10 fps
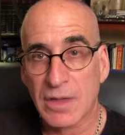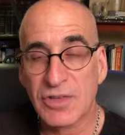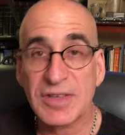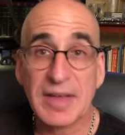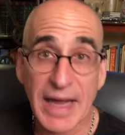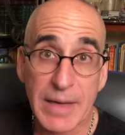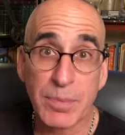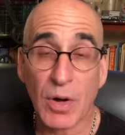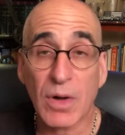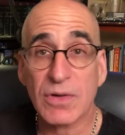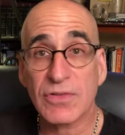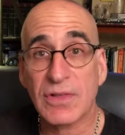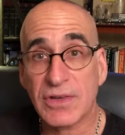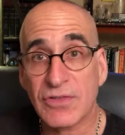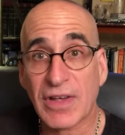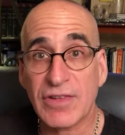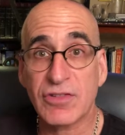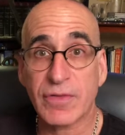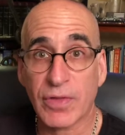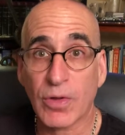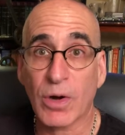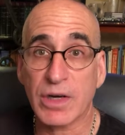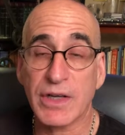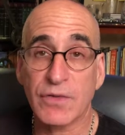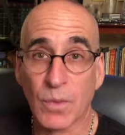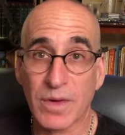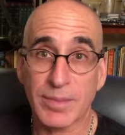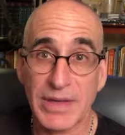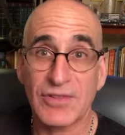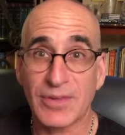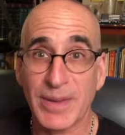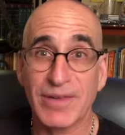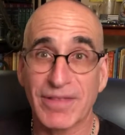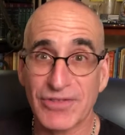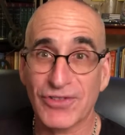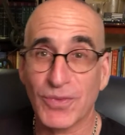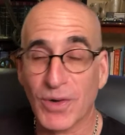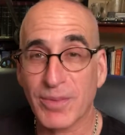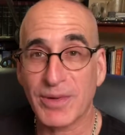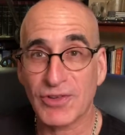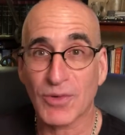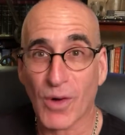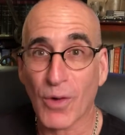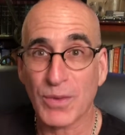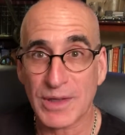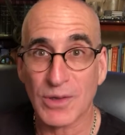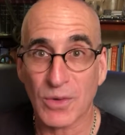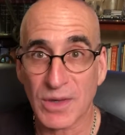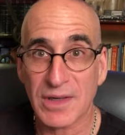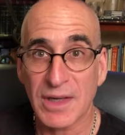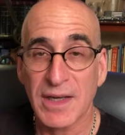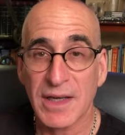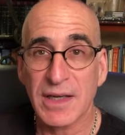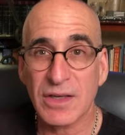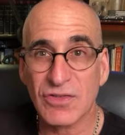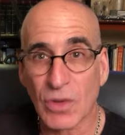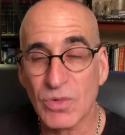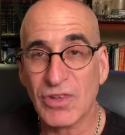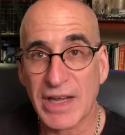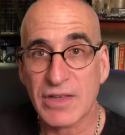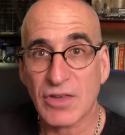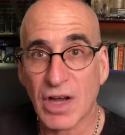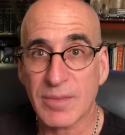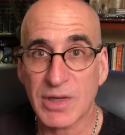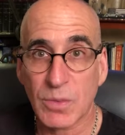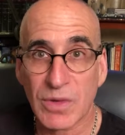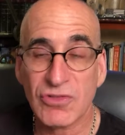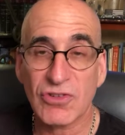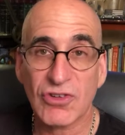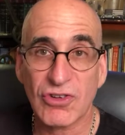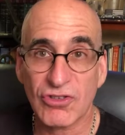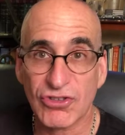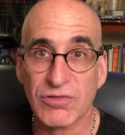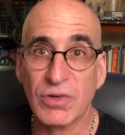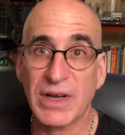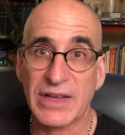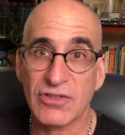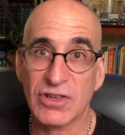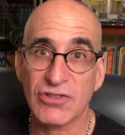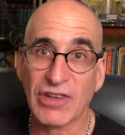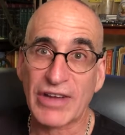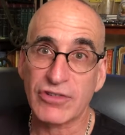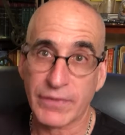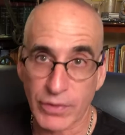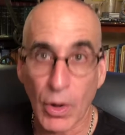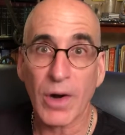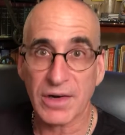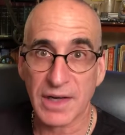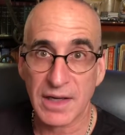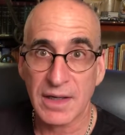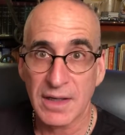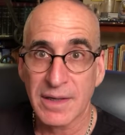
Today, Paul's the decisive authority for what it means to be Christian, what it means to walk with the Lord. In his own day and time, he wasn't construed as a decisive authority.